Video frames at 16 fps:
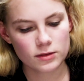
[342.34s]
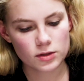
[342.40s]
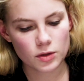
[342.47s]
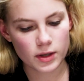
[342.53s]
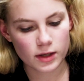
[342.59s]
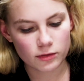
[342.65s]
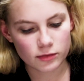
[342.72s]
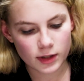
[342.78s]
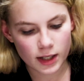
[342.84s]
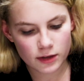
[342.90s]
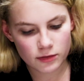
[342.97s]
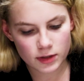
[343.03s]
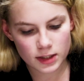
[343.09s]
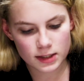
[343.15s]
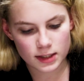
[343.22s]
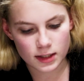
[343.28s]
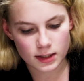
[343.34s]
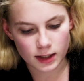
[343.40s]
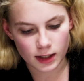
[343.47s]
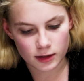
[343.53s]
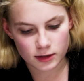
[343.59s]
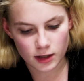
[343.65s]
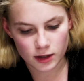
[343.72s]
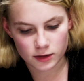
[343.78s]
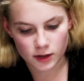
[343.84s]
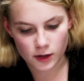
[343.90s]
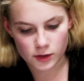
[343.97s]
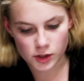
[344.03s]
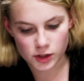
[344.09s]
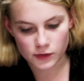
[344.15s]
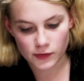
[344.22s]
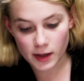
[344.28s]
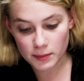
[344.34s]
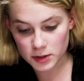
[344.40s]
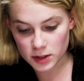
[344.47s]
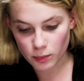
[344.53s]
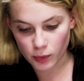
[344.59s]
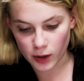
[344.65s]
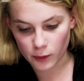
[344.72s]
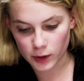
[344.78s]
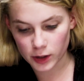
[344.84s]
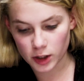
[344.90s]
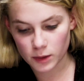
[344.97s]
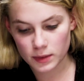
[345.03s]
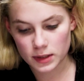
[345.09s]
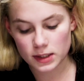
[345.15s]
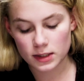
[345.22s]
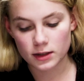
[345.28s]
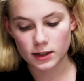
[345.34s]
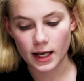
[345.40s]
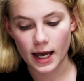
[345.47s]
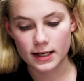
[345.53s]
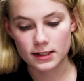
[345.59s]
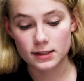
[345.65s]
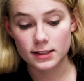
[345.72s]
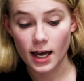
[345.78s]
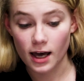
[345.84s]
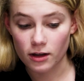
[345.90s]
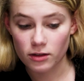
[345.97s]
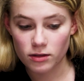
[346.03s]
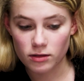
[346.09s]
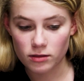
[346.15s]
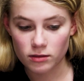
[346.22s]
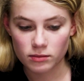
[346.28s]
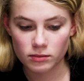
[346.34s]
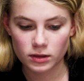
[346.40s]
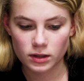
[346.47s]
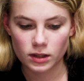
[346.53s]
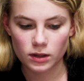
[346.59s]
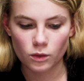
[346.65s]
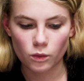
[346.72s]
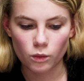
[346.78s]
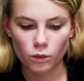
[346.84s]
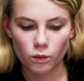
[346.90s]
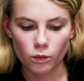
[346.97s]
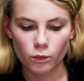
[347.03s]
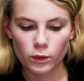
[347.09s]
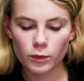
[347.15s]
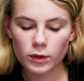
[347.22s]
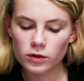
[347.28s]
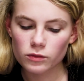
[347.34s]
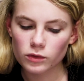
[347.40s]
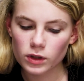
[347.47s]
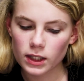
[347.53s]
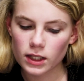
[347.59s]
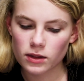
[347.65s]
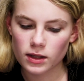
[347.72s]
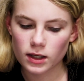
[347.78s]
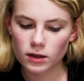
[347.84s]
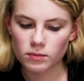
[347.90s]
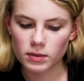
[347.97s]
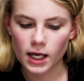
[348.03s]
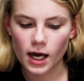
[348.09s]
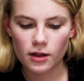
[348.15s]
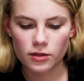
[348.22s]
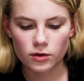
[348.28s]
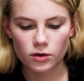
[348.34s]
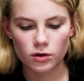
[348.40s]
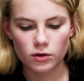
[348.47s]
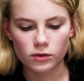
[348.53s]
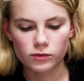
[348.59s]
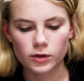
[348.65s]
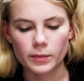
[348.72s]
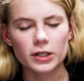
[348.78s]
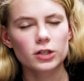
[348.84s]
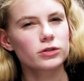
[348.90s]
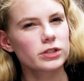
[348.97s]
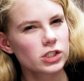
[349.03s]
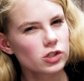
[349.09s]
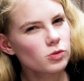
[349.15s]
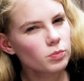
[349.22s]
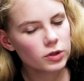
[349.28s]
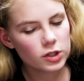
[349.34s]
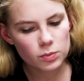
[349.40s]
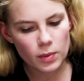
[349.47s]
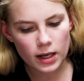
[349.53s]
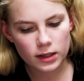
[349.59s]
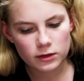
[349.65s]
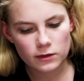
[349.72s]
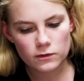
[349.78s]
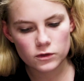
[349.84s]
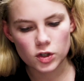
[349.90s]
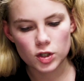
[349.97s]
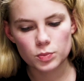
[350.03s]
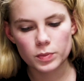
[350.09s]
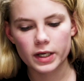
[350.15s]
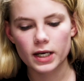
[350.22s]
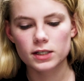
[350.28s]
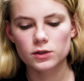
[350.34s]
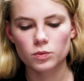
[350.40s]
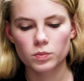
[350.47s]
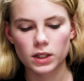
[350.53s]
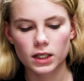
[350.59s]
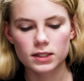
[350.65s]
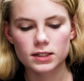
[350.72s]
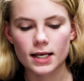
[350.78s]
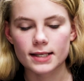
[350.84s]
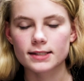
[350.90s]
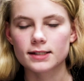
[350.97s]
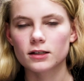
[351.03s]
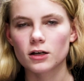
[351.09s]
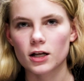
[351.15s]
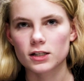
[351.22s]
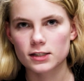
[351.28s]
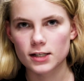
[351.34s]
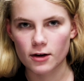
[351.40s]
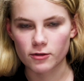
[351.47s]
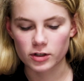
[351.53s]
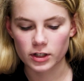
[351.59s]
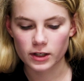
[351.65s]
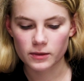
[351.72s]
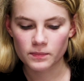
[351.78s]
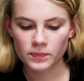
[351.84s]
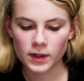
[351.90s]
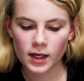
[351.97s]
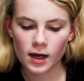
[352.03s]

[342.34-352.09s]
So if life-extending technology develops to the point where humans could end death, we wouldn't really think it'd be ethical from a Christian perspective, just because it would be contesting God's sovereignty.